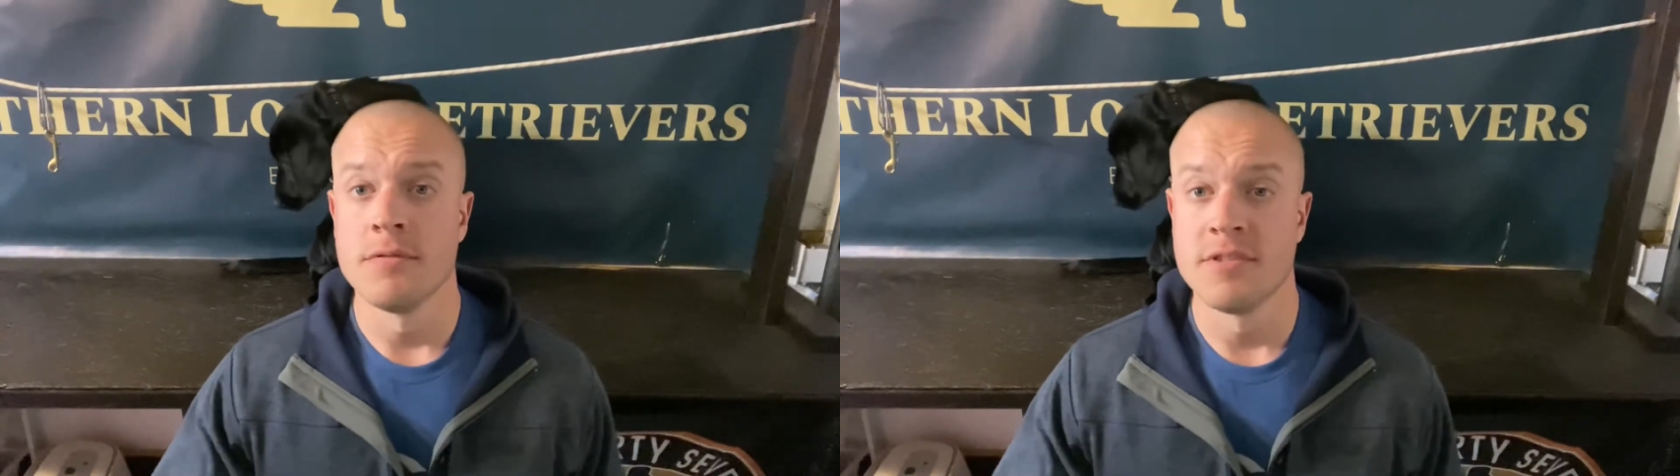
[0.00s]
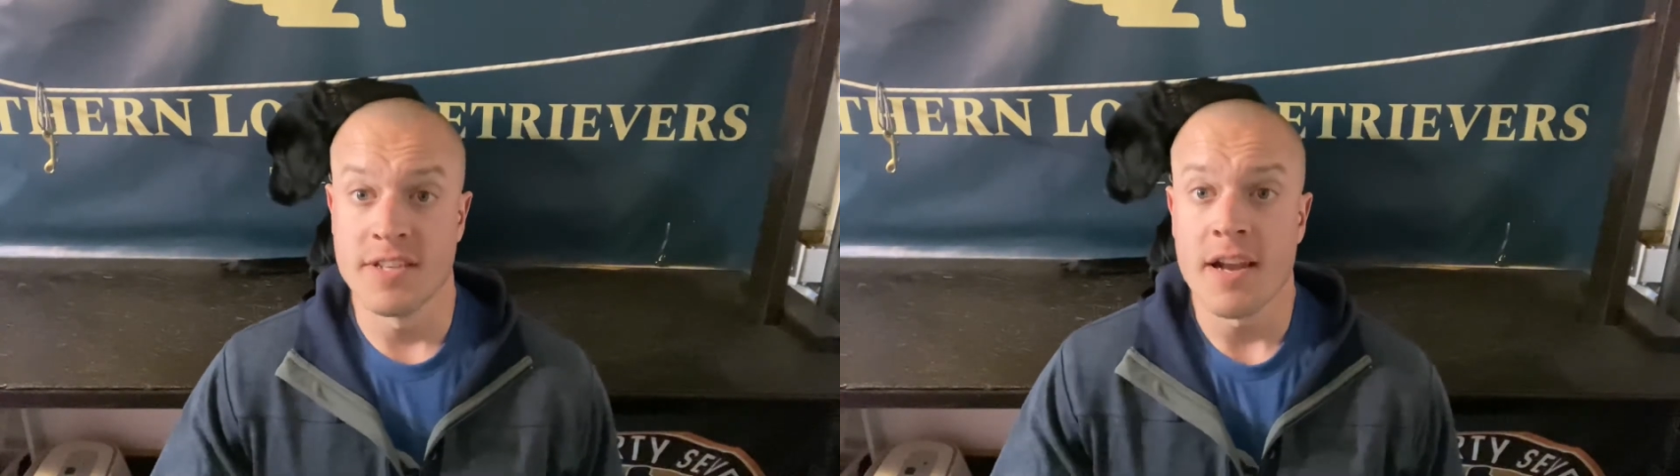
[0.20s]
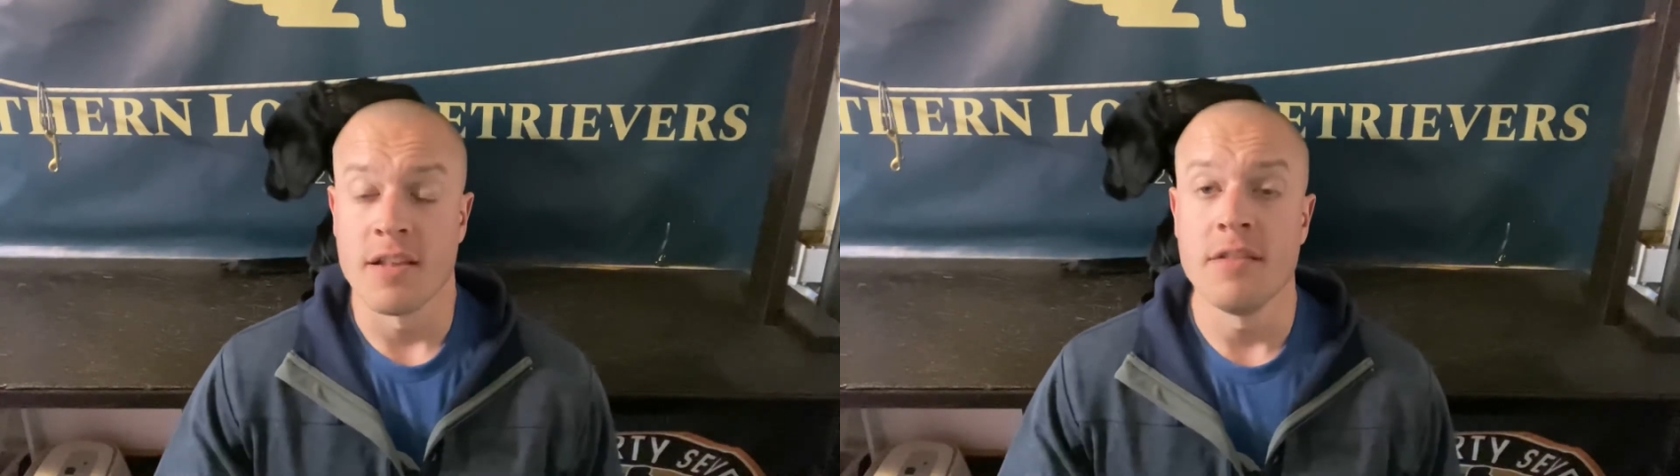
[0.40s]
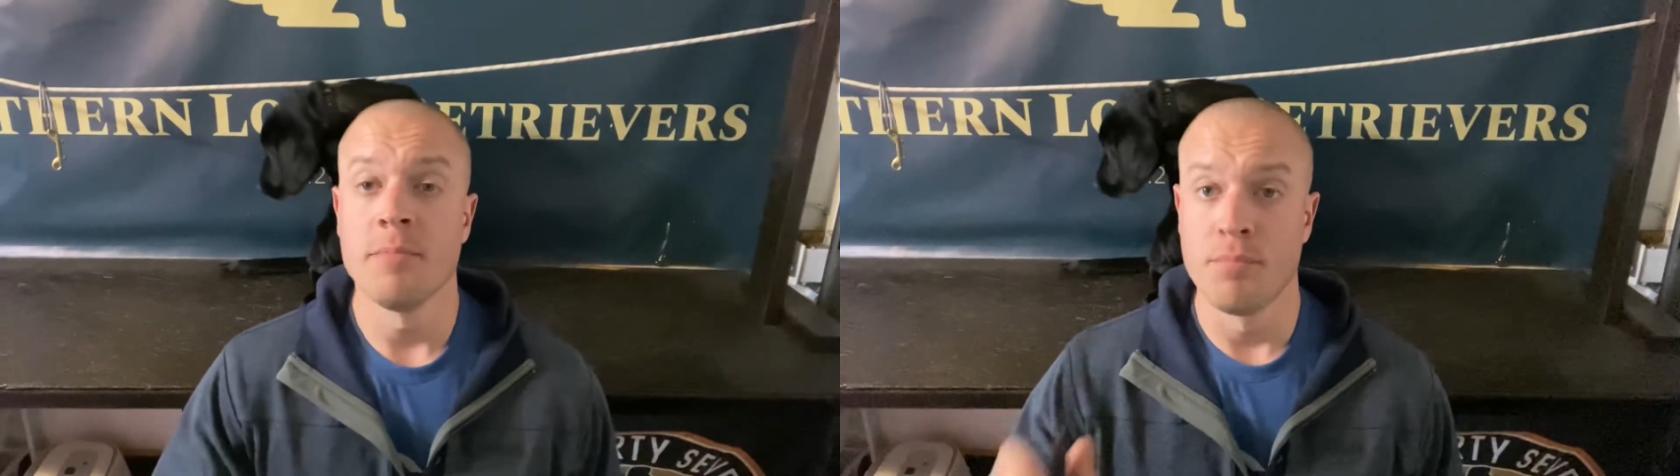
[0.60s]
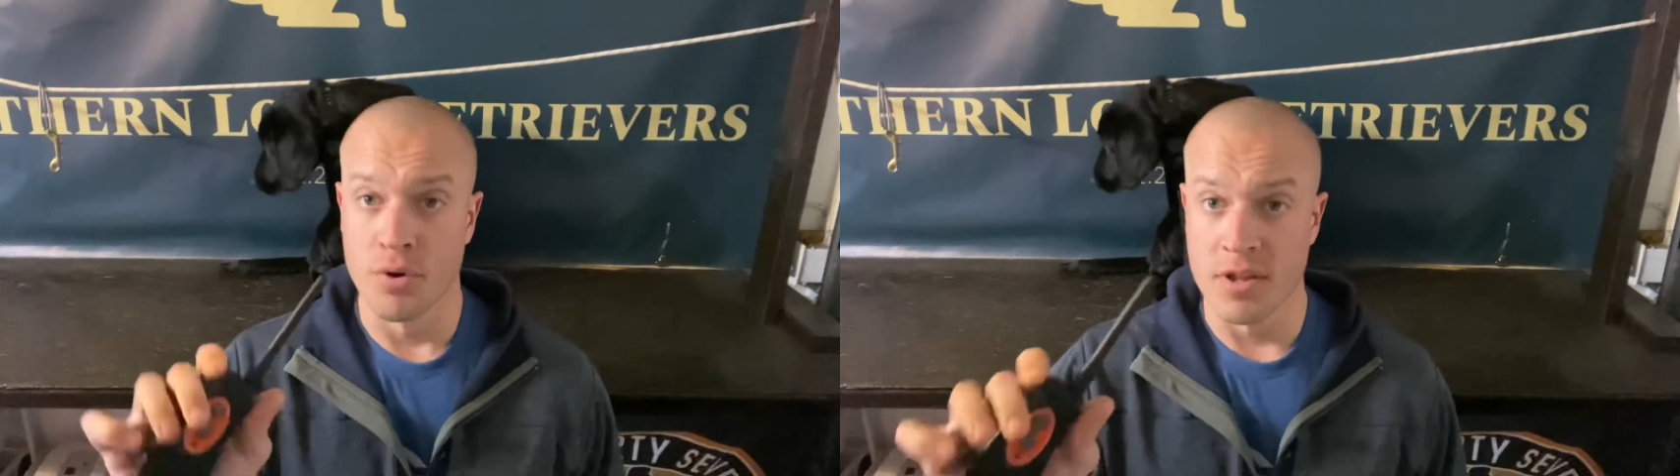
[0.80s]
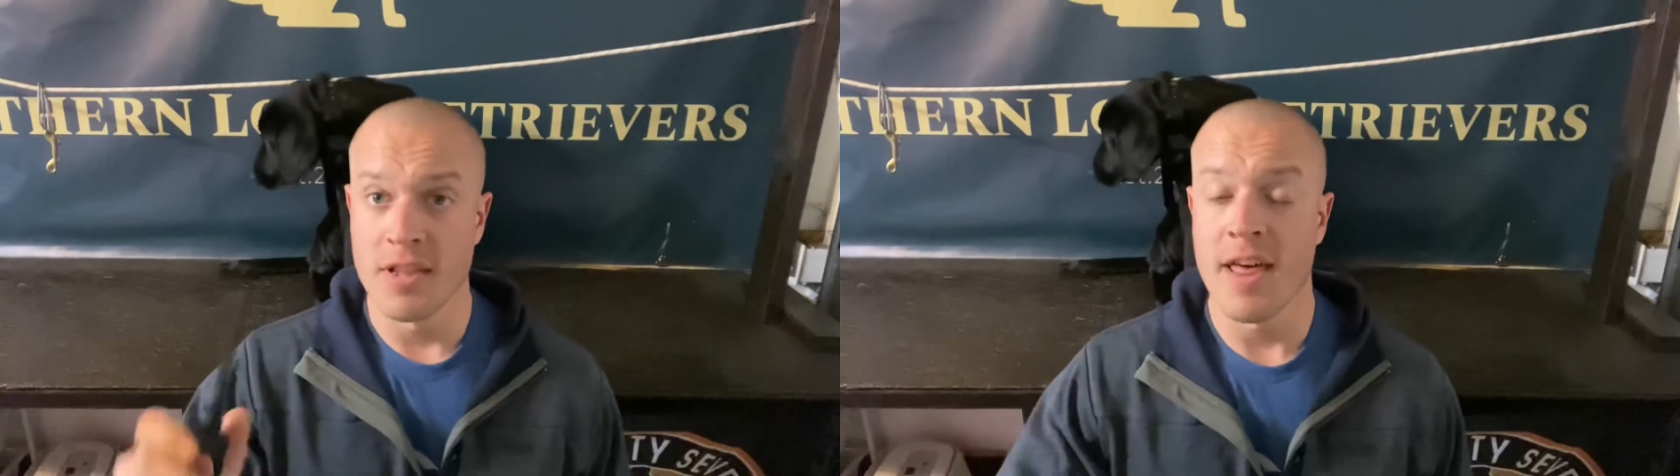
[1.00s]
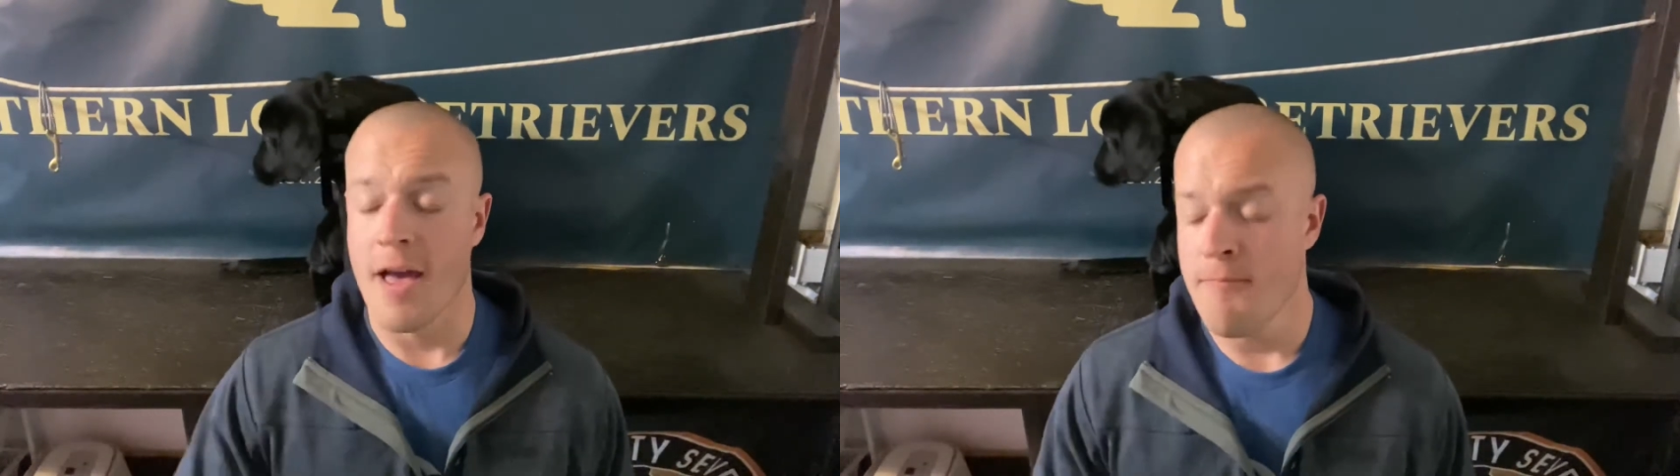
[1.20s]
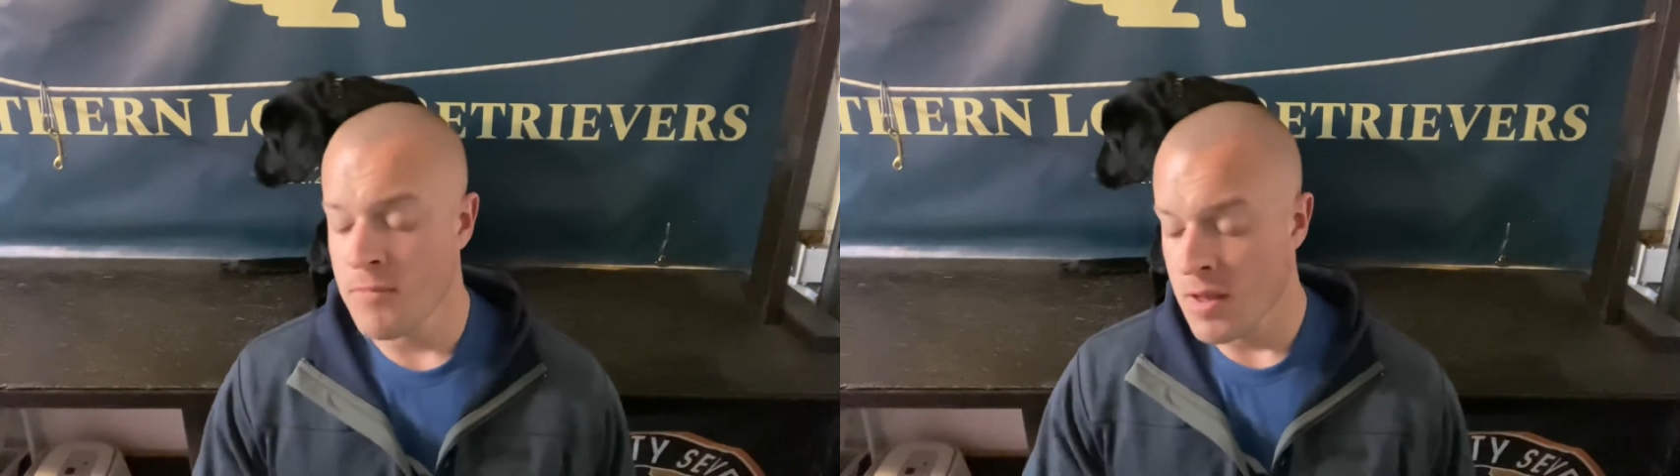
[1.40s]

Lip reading: setting, put it to that.